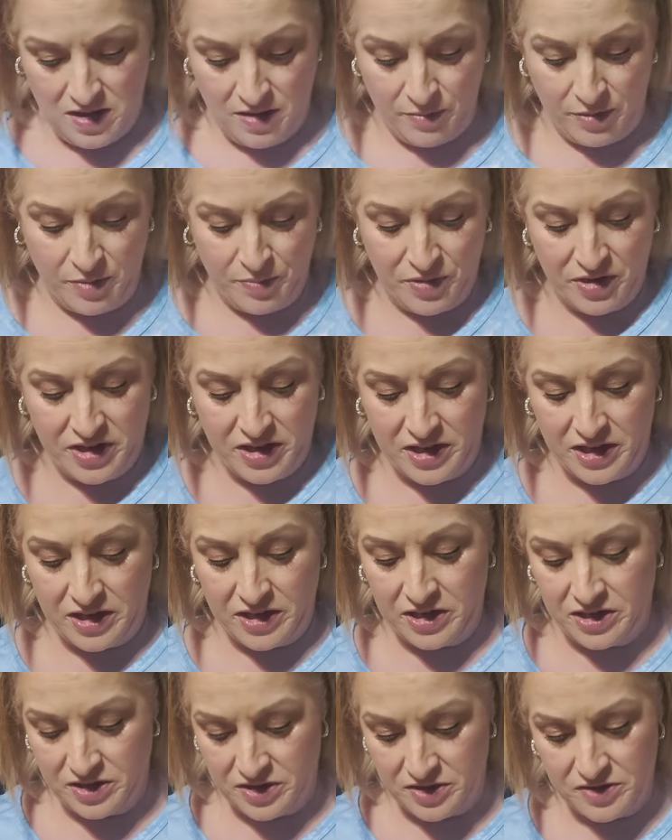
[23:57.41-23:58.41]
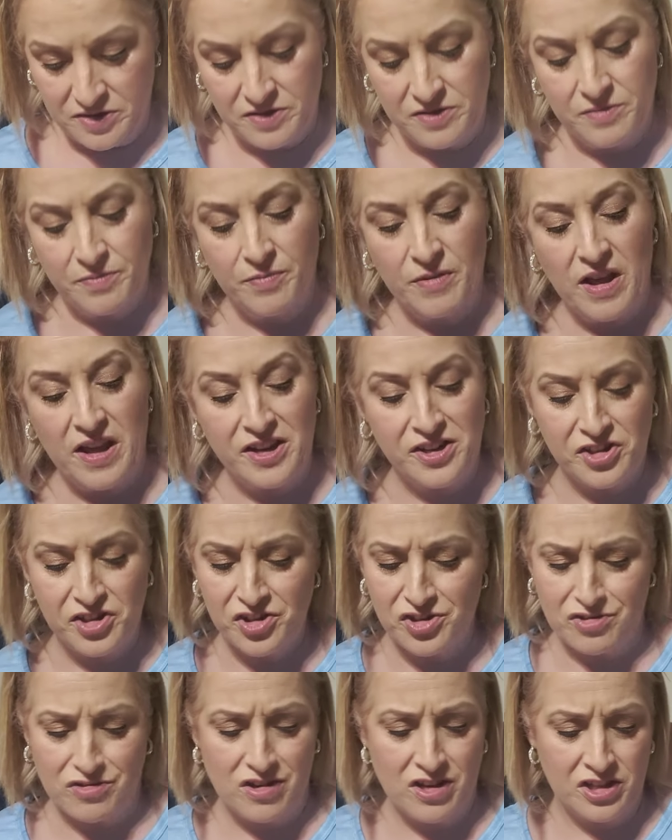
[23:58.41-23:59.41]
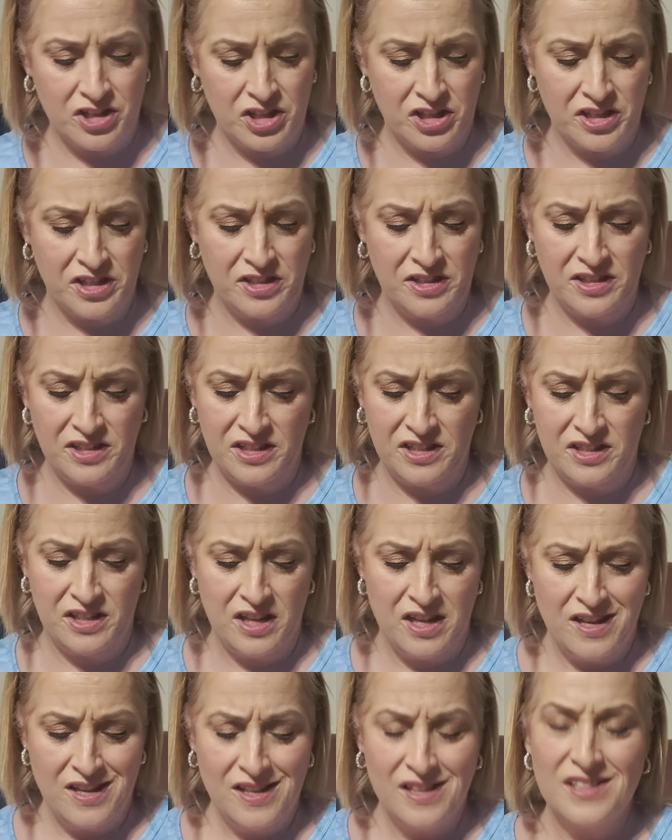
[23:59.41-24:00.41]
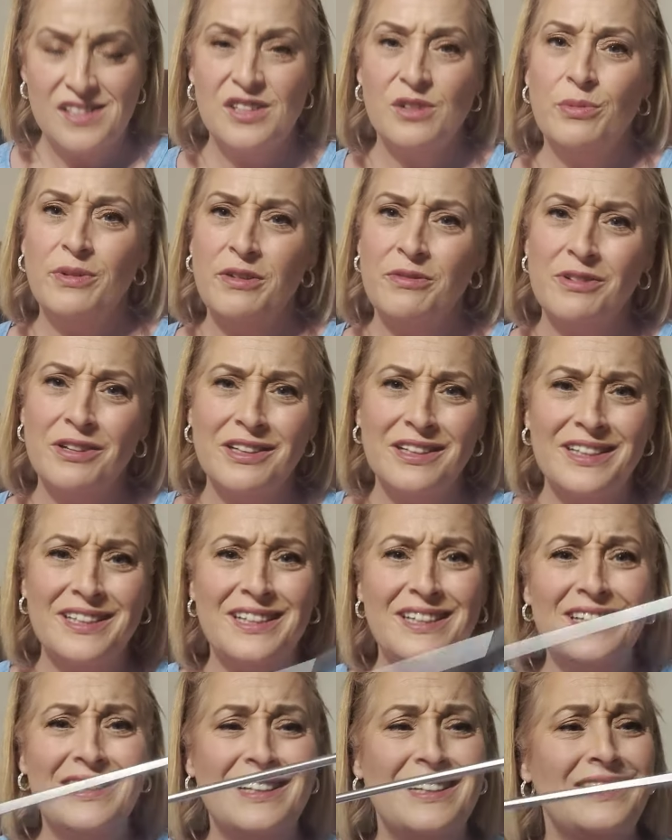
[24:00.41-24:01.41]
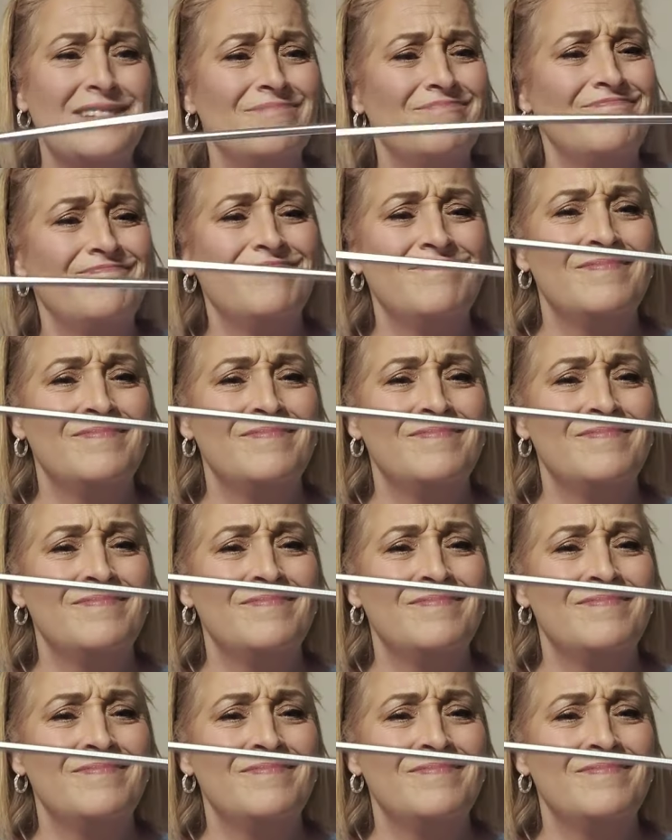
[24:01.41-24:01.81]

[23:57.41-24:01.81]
I'm going to put it in here. Instructions. Do we really need it?